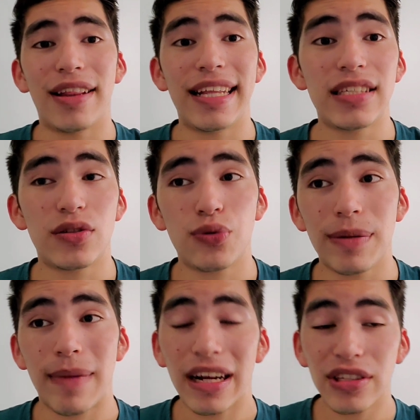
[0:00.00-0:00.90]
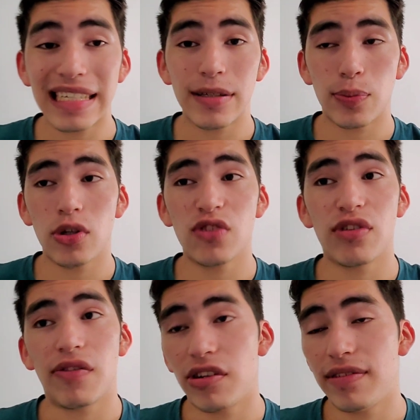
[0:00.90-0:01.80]
this tweet might contain some spoilers
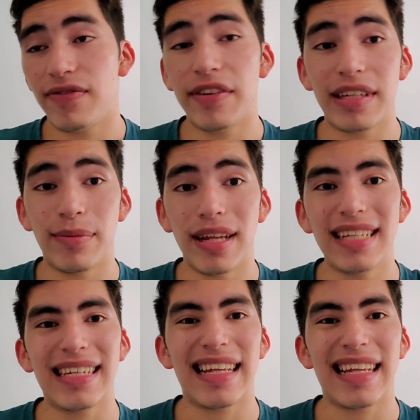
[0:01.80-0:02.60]
for the first 15 minutes,